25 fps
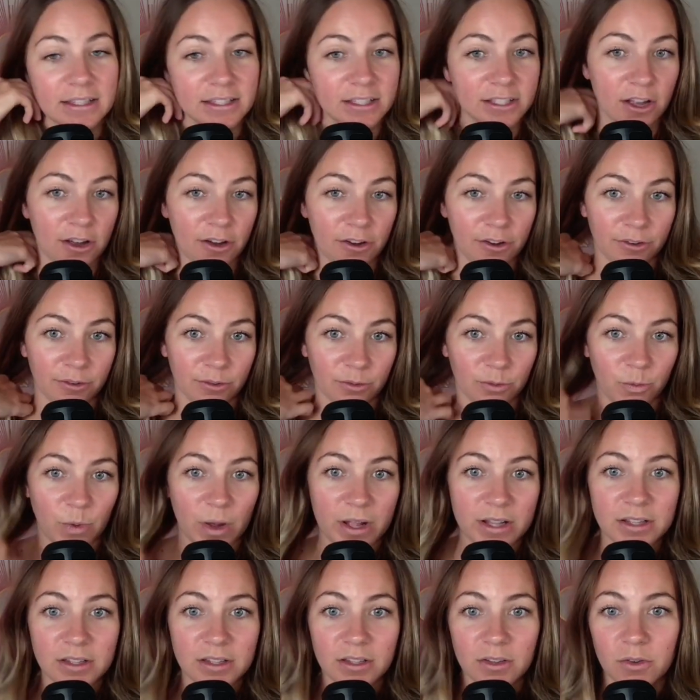So
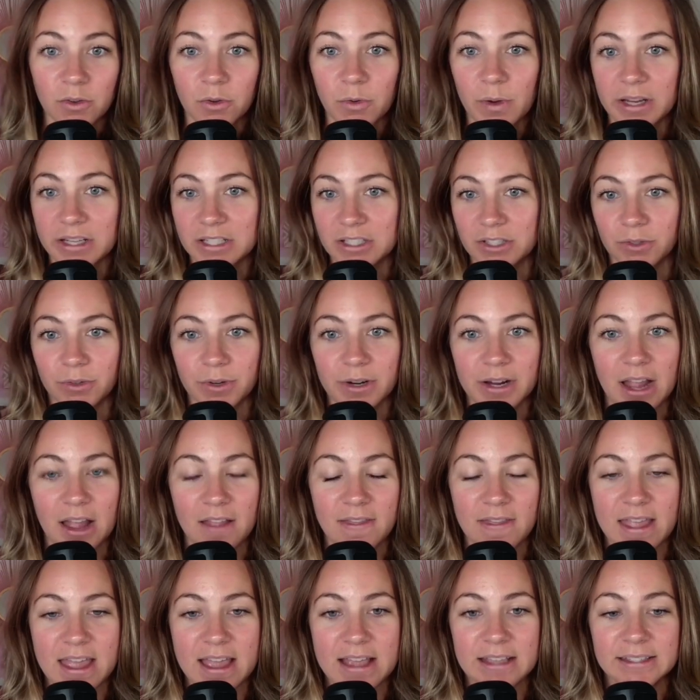one quick story on
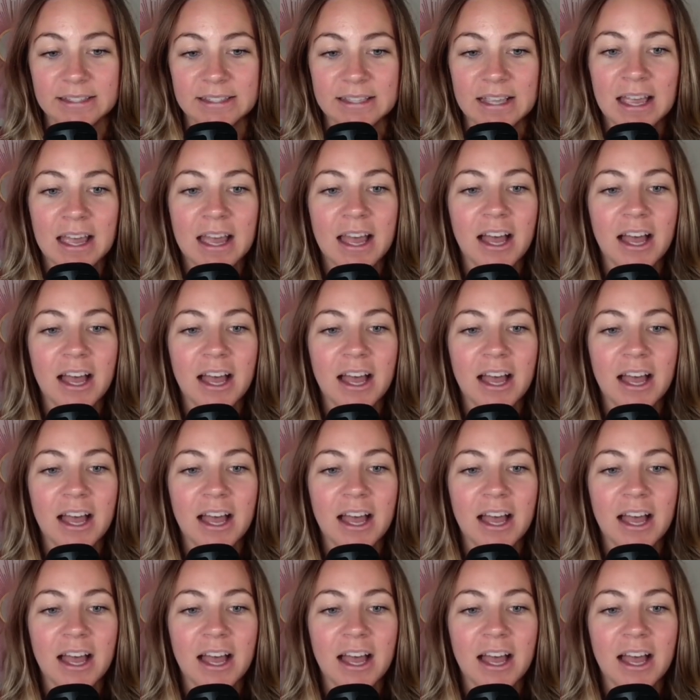this,